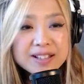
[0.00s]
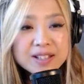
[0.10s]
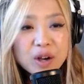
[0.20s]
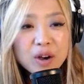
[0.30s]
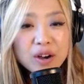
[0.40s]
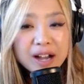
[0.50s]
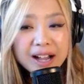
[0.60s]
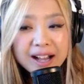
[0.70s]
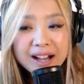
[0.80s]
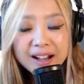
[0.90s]
So
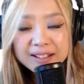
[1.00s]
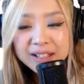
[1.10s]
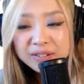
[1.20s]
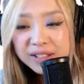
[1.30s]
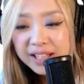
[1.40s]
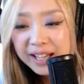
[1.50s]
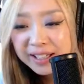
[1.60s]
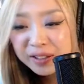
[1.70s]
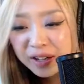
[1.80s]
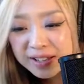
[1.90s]
definitely I
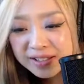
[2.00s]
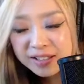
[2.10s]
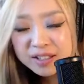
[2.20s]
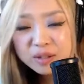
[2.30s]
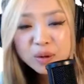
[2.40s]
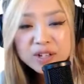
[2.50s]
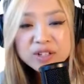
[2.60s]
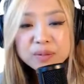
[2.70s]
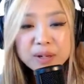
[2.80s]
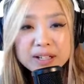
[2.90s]
cannot answer this question,